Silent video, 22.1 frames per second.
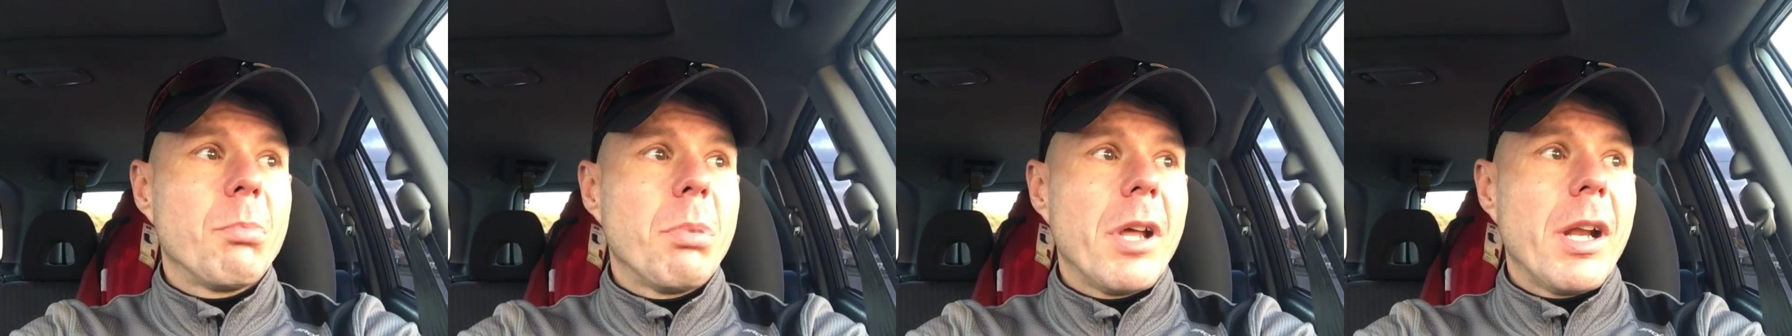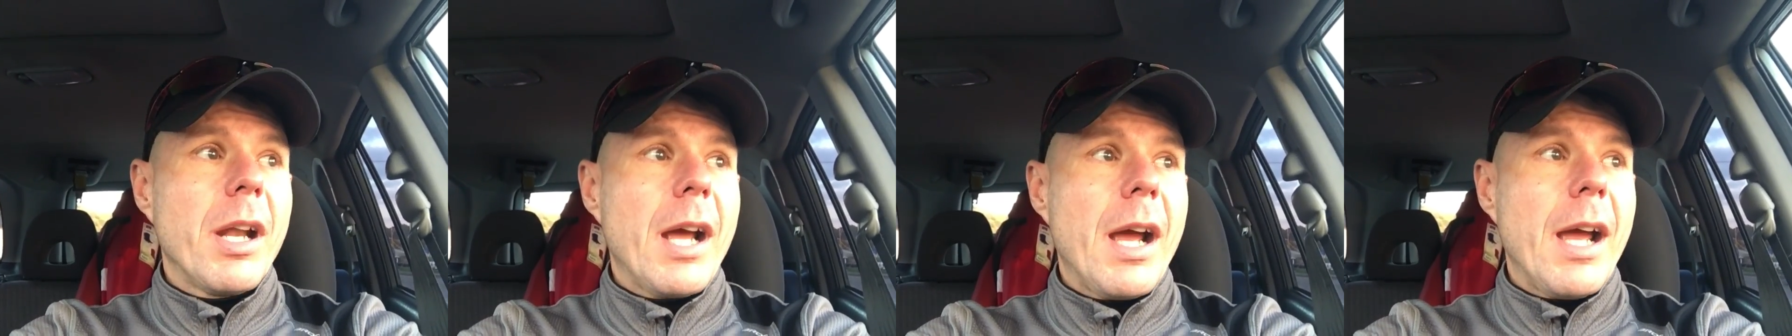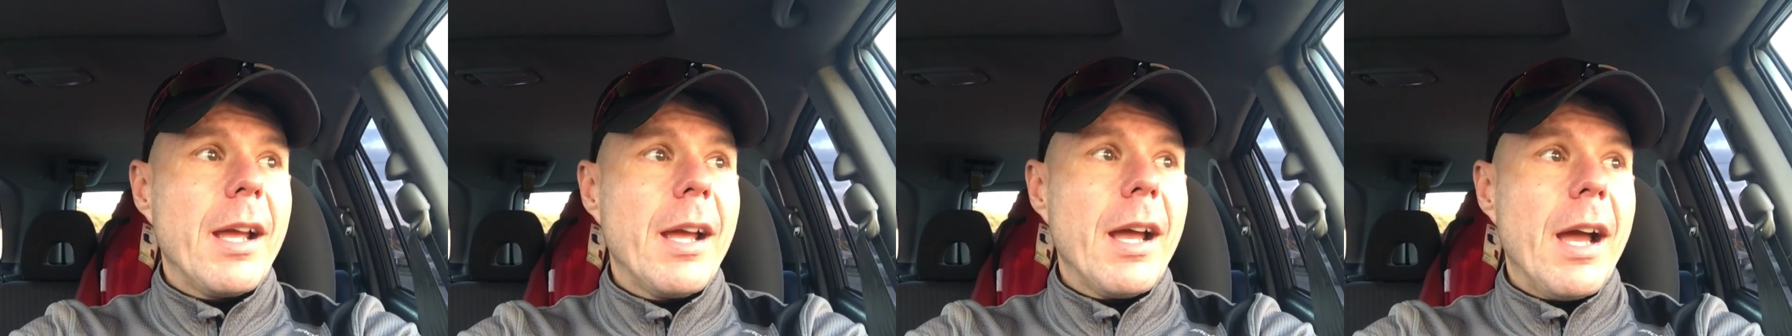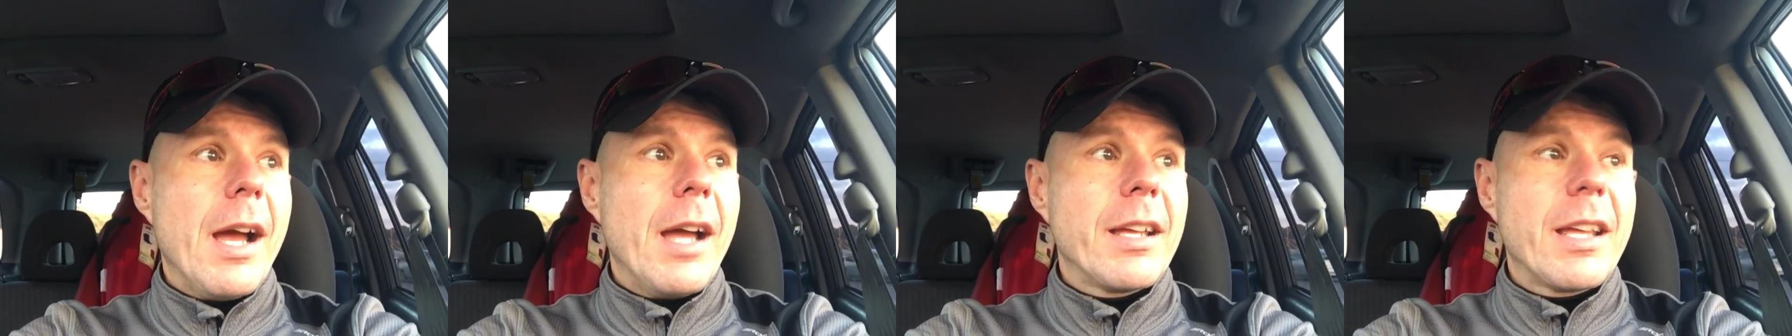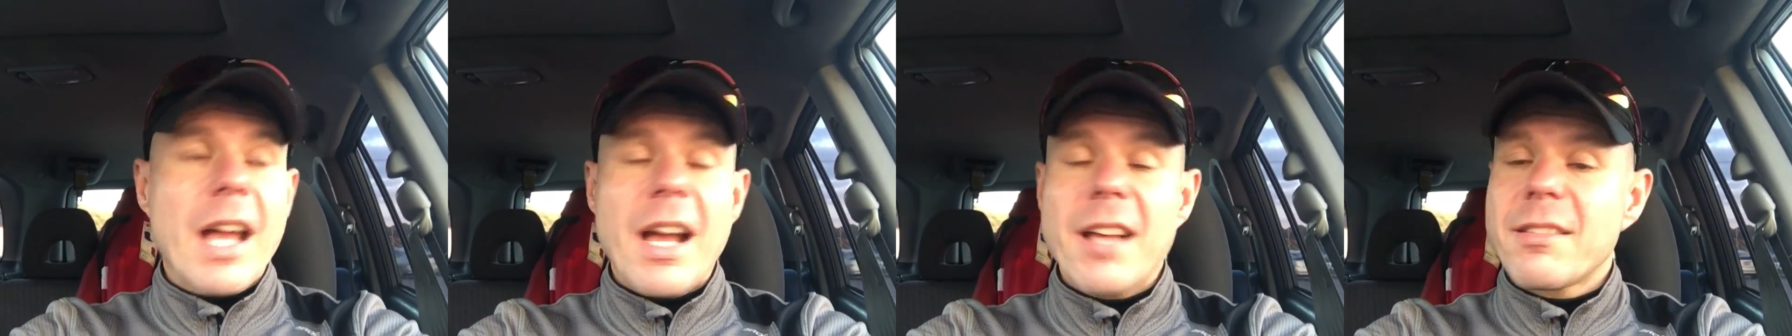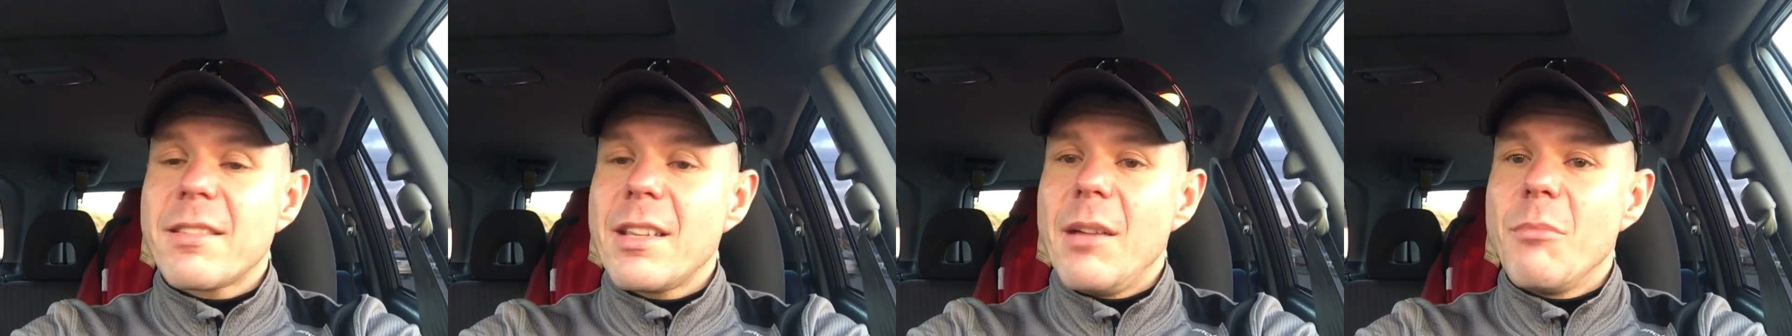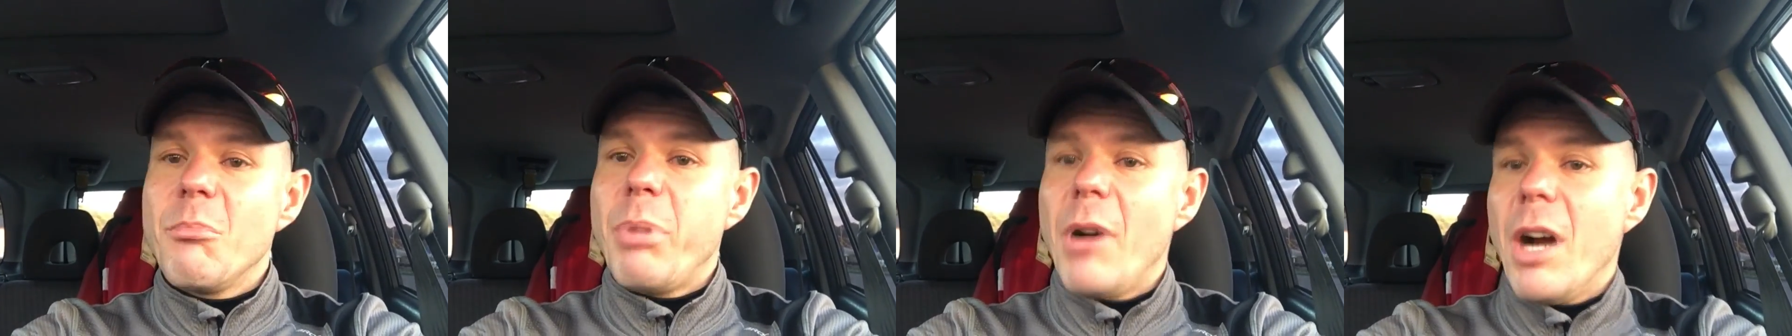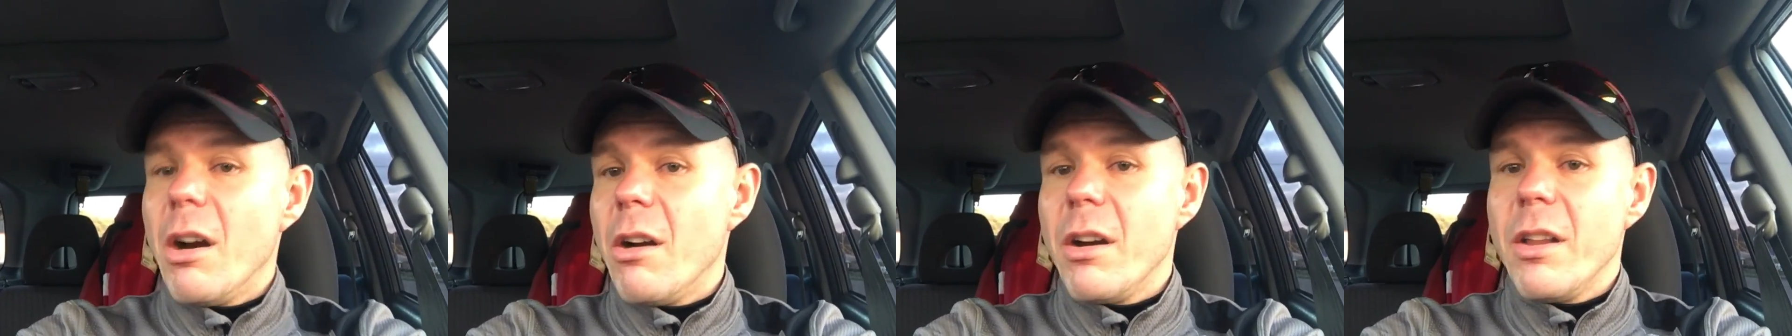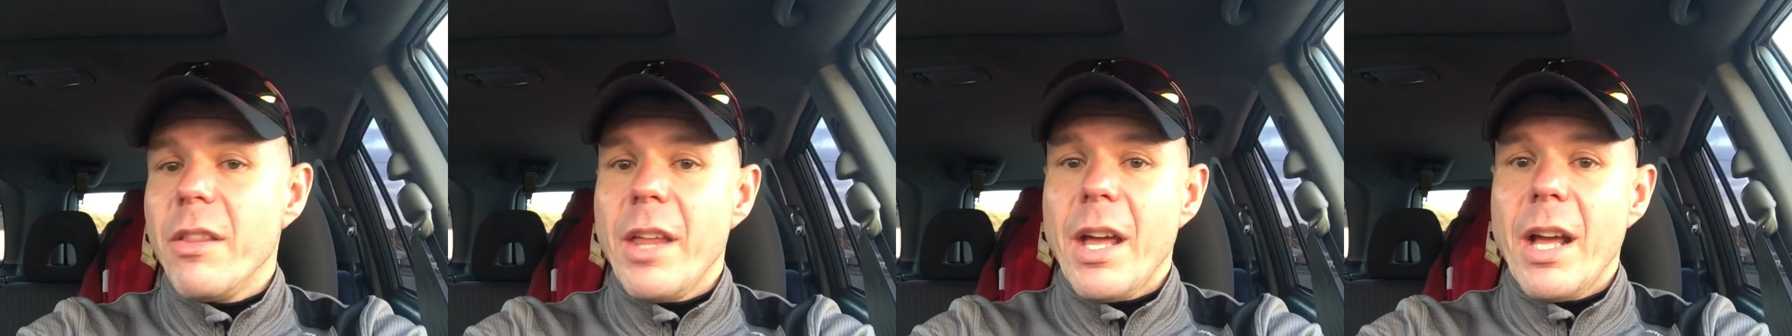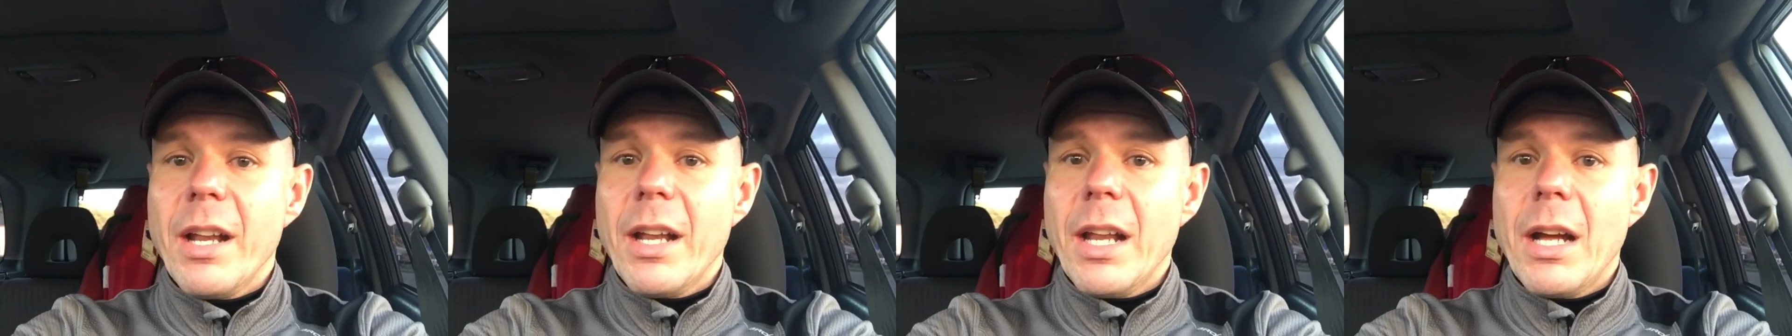But I guess I'm part of that